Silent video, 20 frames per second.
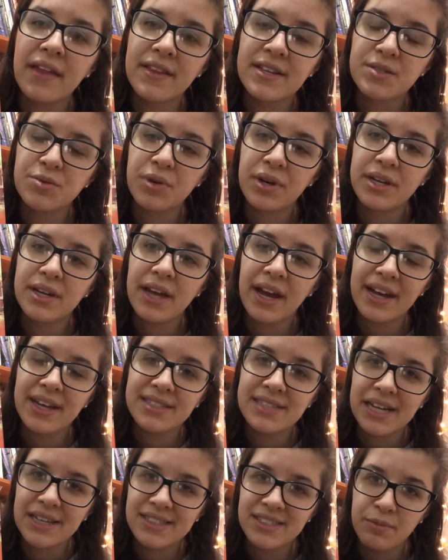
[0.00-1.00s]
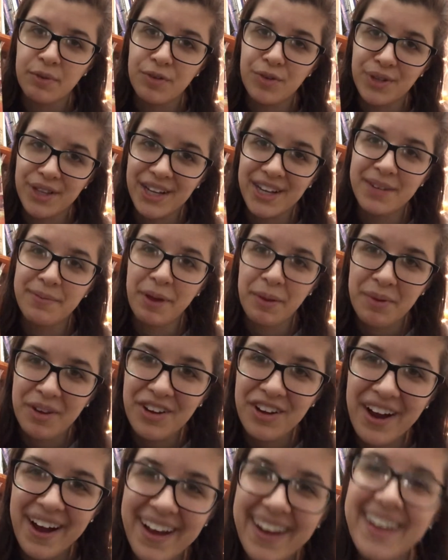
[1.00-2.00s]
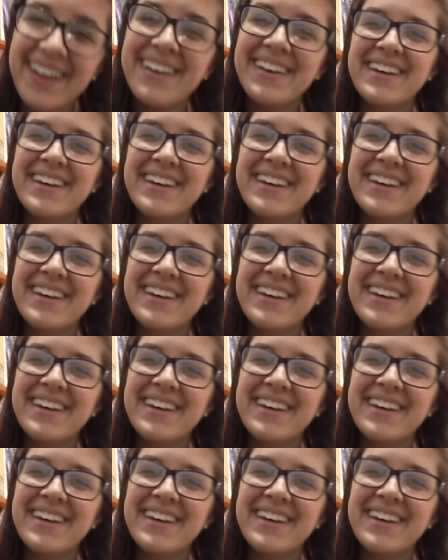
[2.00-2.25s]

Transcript: This one I can tell is gonna be really good, make me cry.